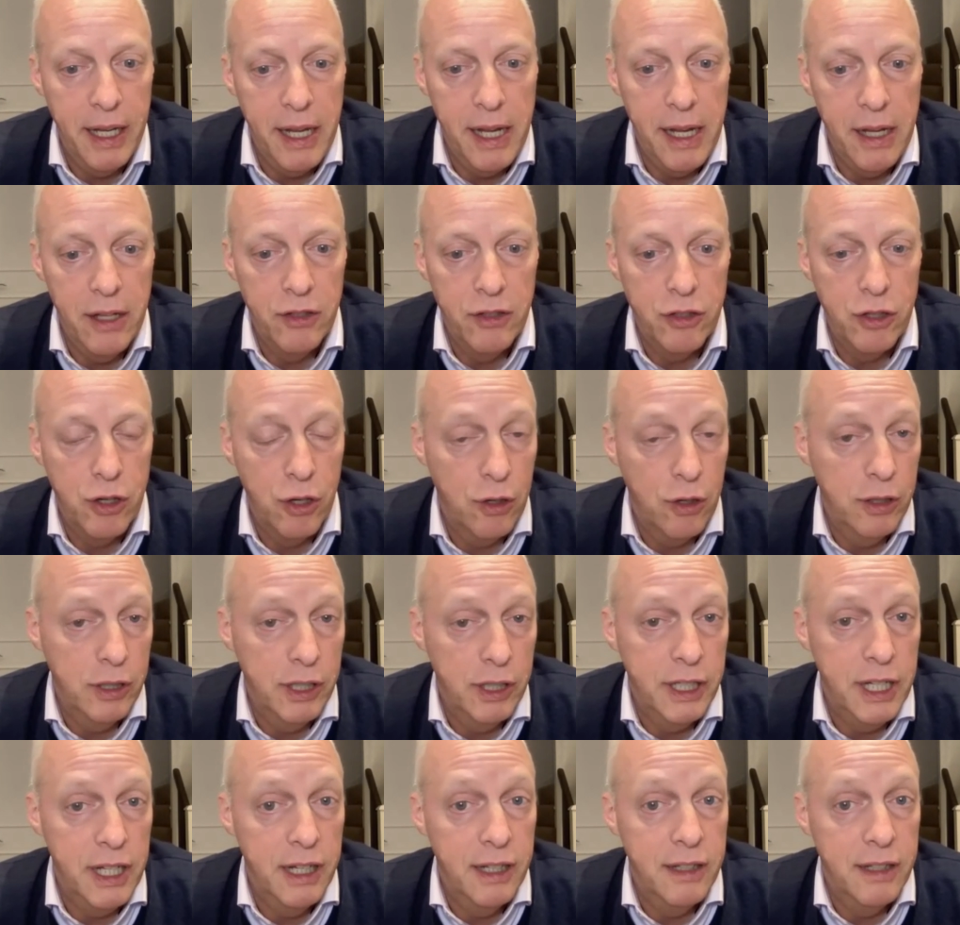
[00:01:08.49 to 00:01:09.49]
He is
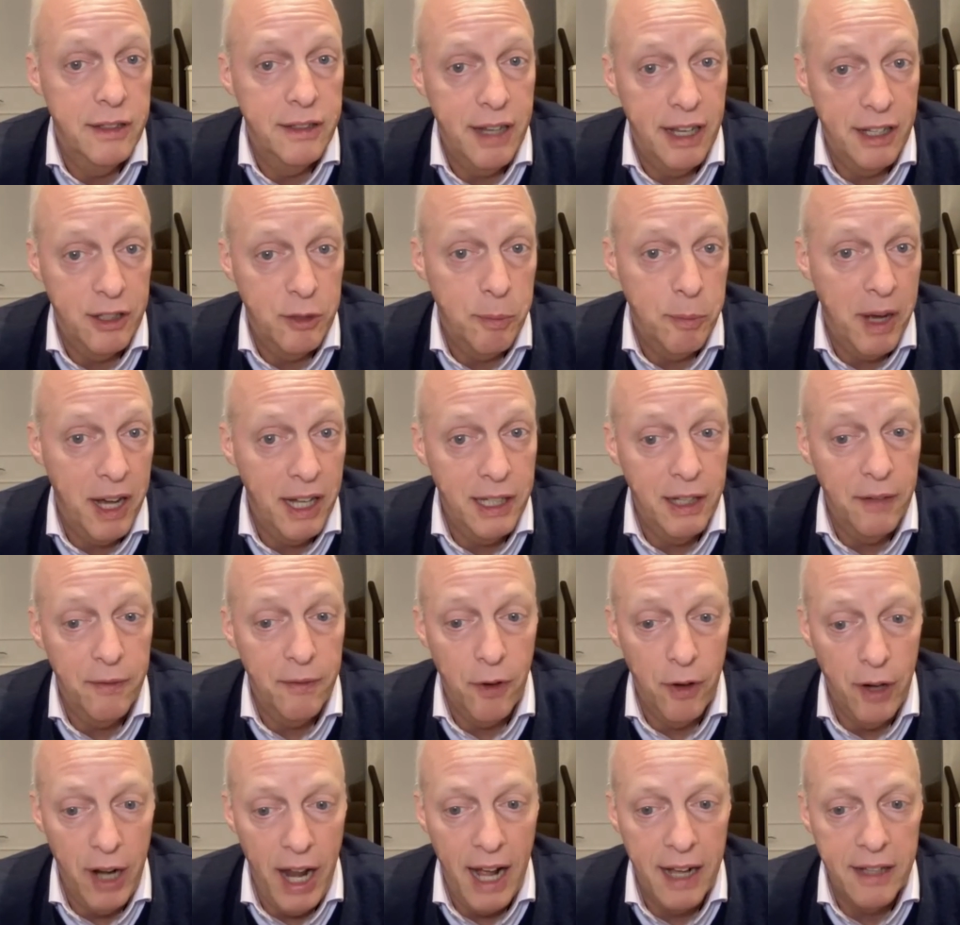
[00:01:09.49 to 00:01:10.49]
currently a test
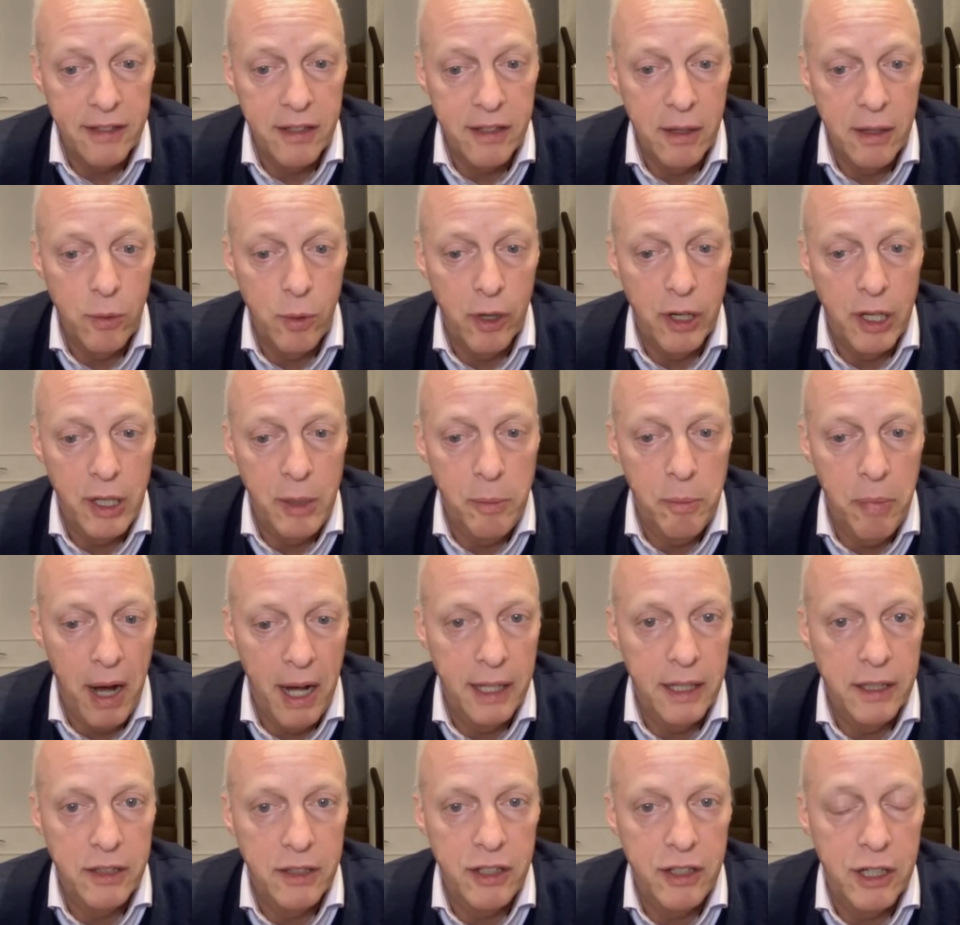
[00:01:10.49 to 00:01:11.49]
pilot for NASA, where he
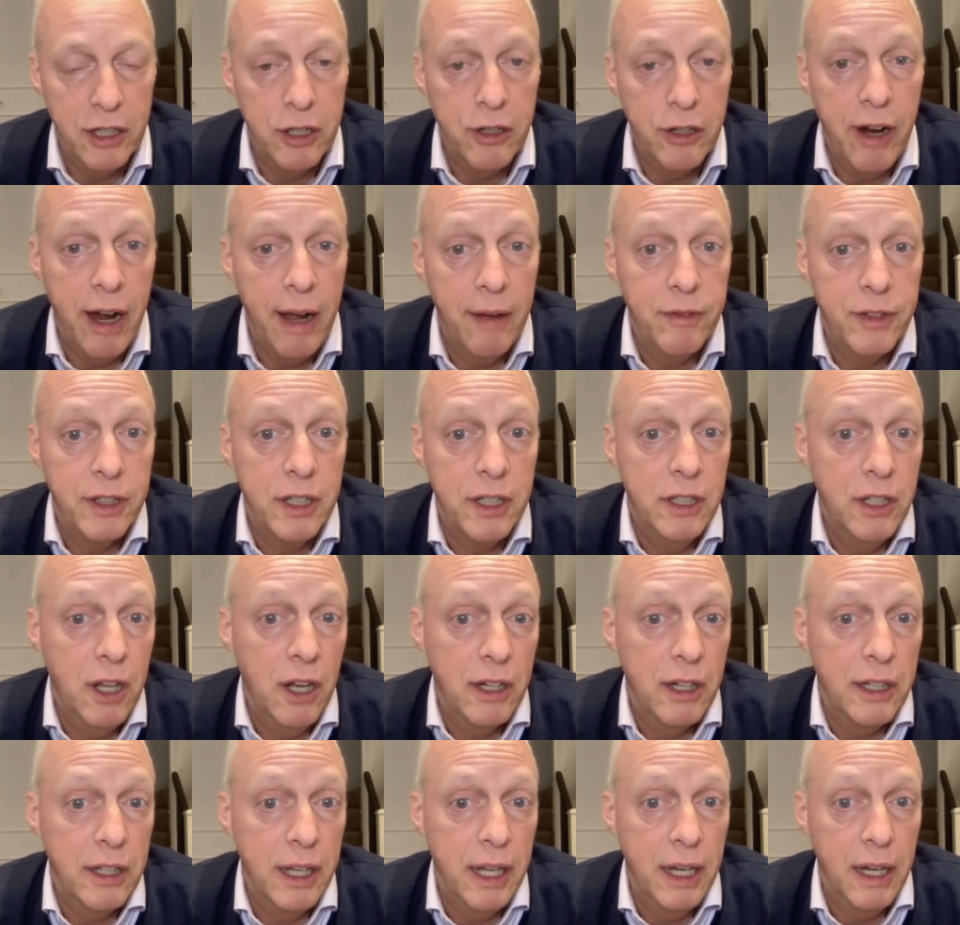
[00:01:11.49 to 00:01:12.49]
pilots aircraft
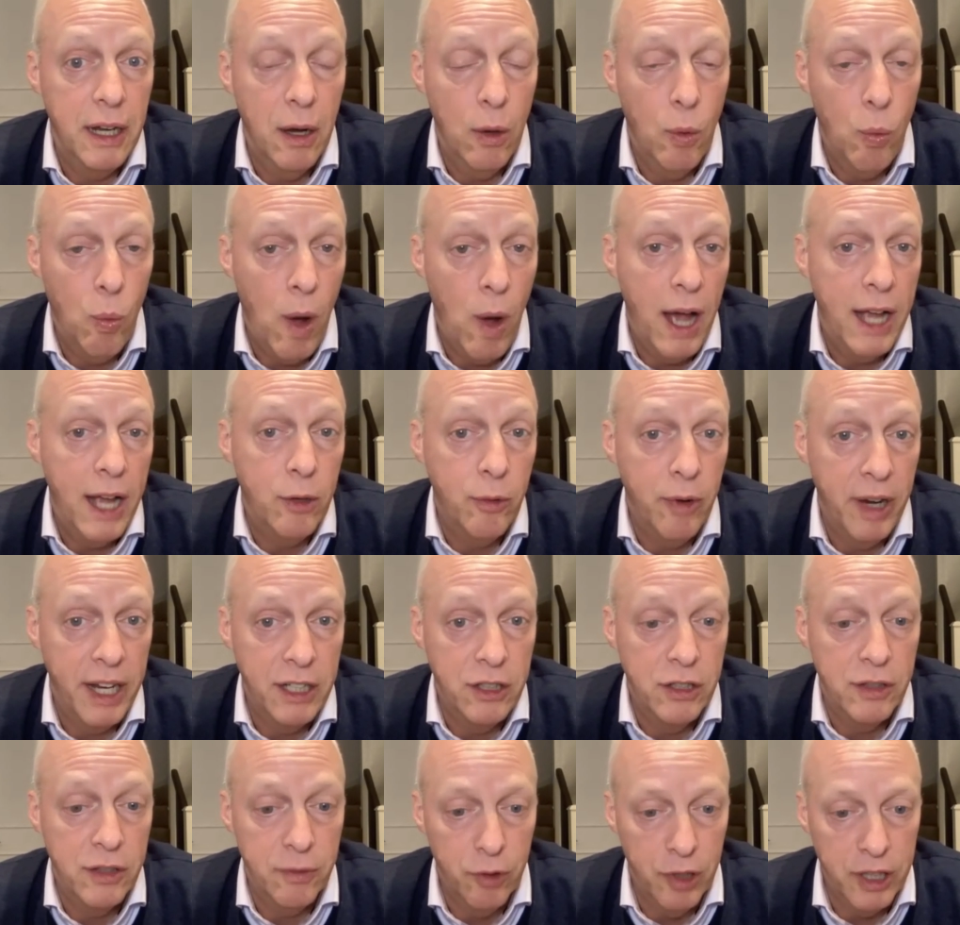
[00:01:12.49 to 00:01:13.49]
conducting a wide
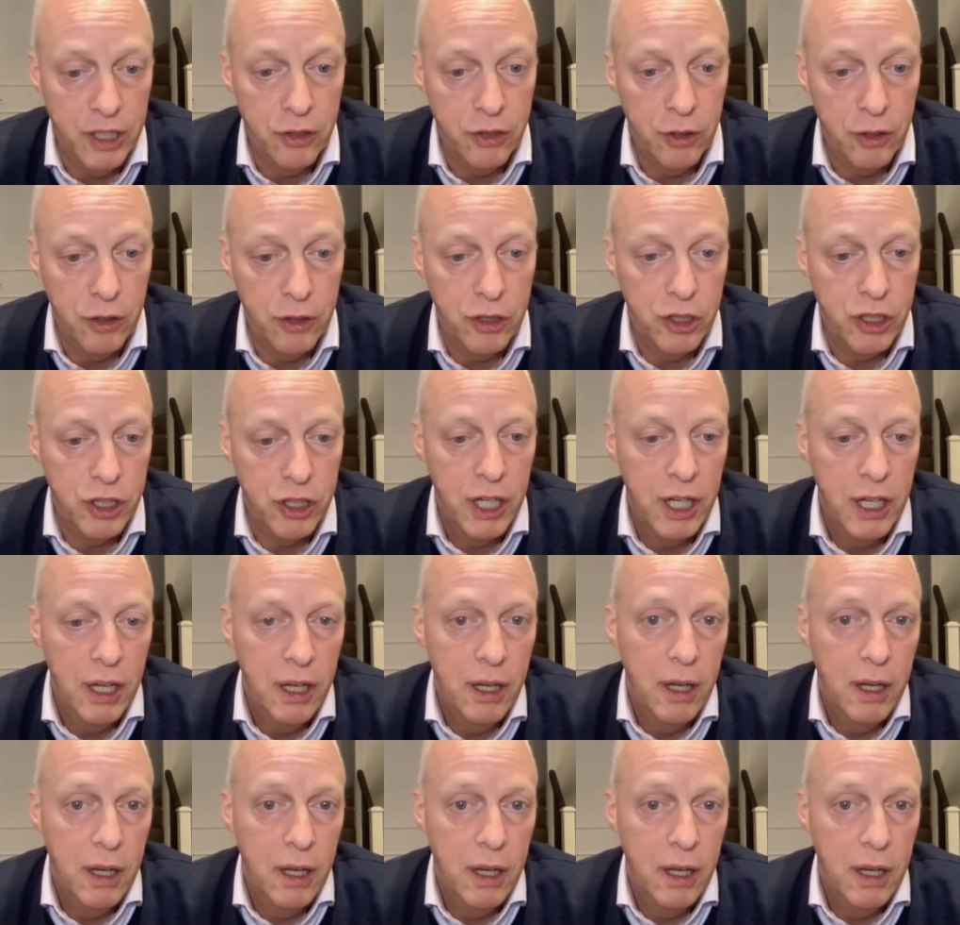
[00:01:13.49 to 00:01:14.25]
range of research.